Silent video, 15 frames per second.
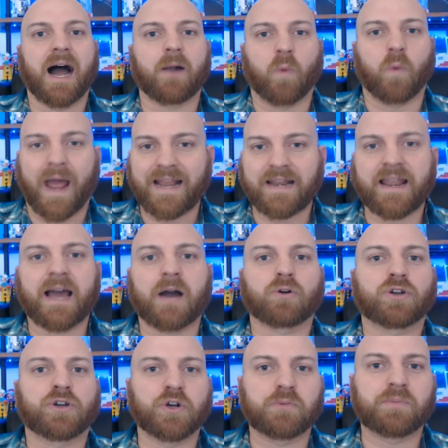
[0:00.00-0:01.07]
right now,
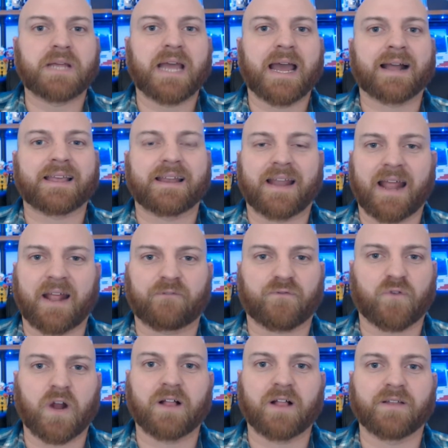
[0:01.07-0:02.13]
Kubiak and Hank
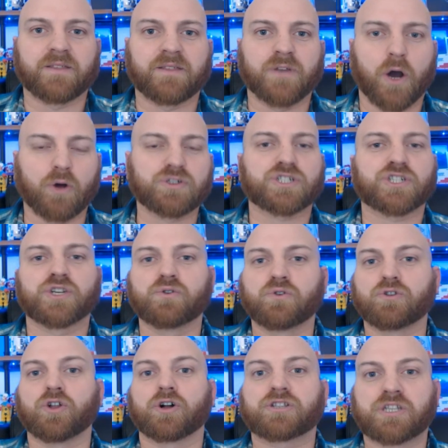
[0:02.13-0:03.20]
Fraley, those two
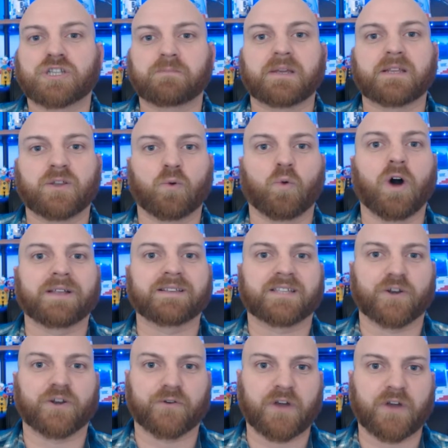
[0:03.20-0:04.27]
look to be the ones
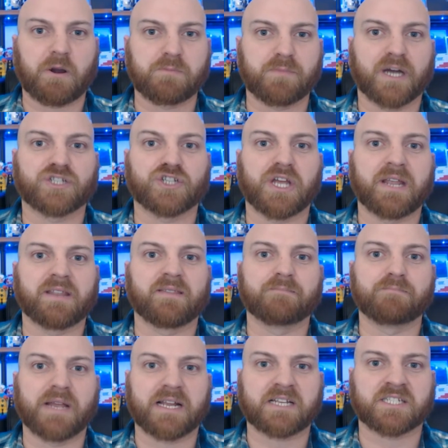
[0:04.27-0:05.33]
that are very much in the
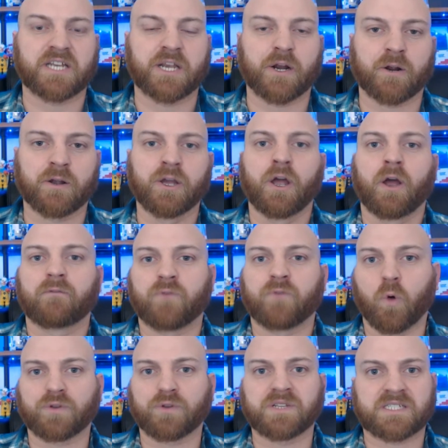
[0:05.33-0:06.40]
mix here
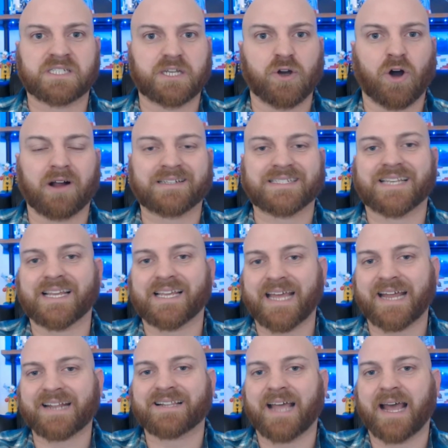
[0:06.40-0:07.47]
for the Seahawks to
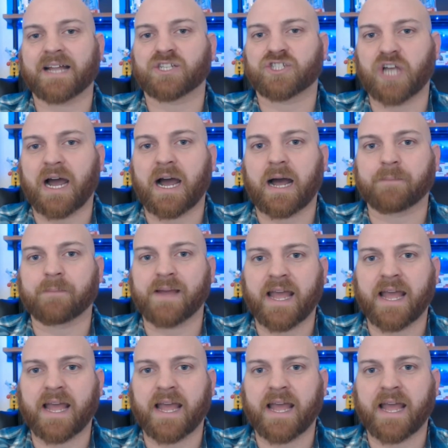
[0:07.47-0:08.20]
get that job.